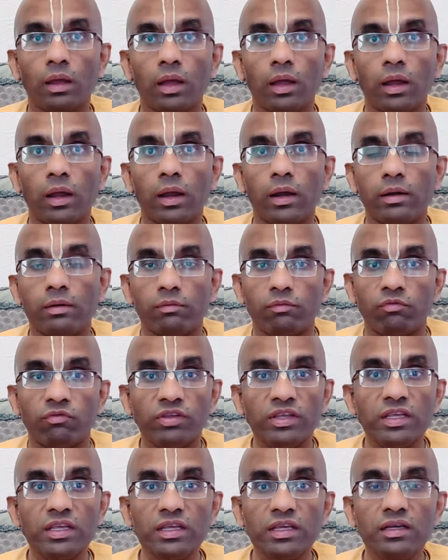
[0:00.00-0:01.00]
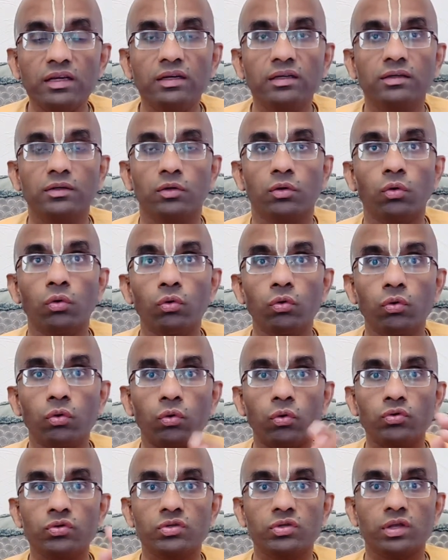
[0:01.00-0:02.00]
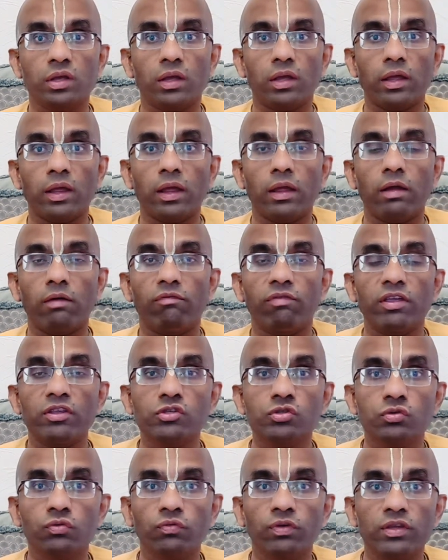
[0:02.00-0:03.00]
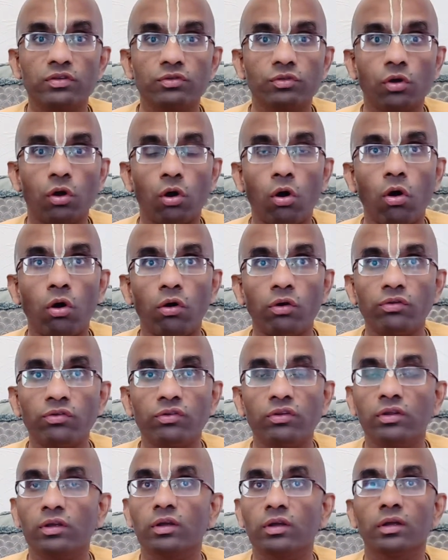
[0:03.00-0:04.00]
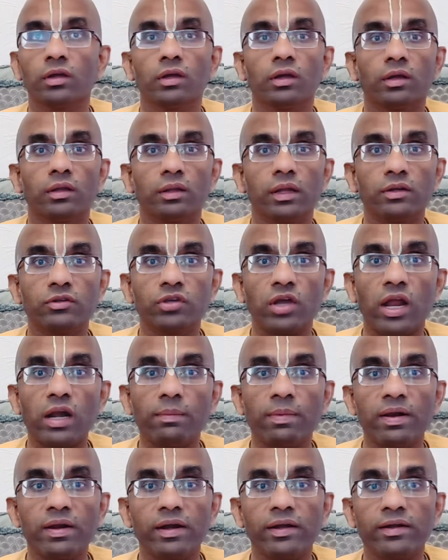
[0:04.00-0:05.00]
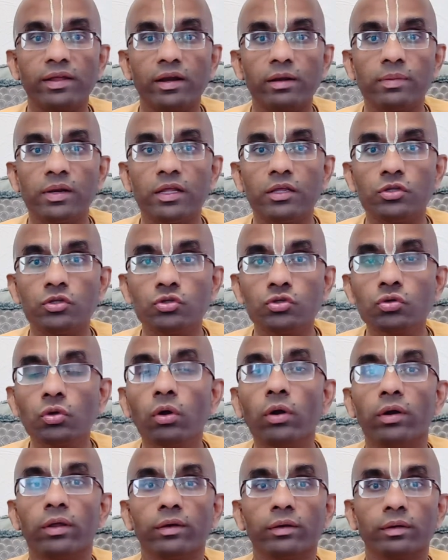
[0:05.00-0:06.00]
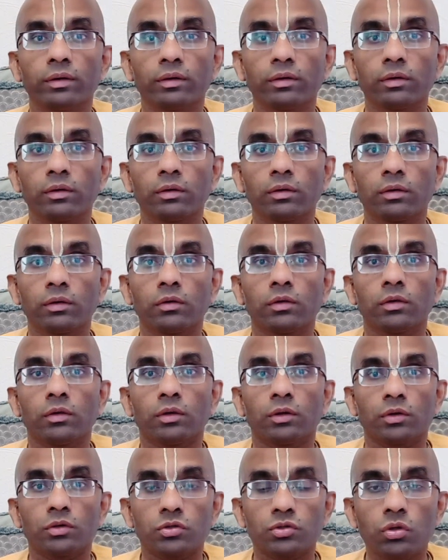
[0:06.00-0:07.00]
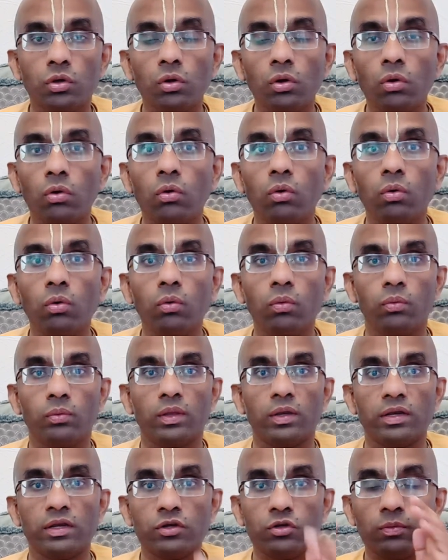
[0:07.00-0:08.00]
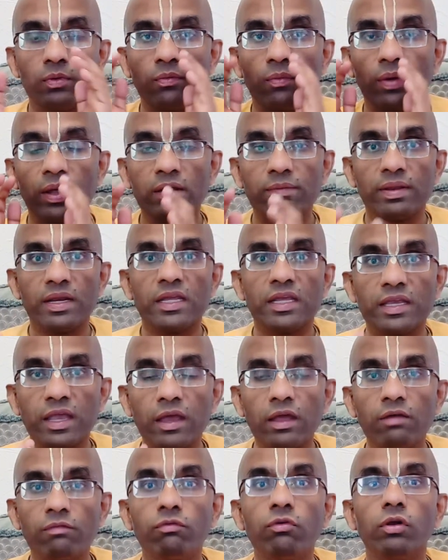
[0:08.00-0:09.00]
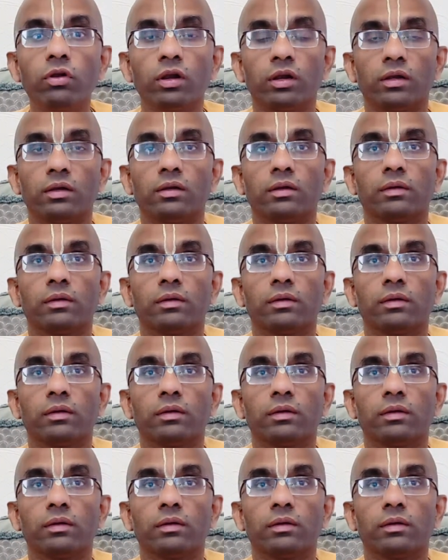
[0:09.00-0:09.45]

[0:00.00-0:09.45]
and weak goes face to face with a horse, that child might get terribly injured. So they need to be very, very careful.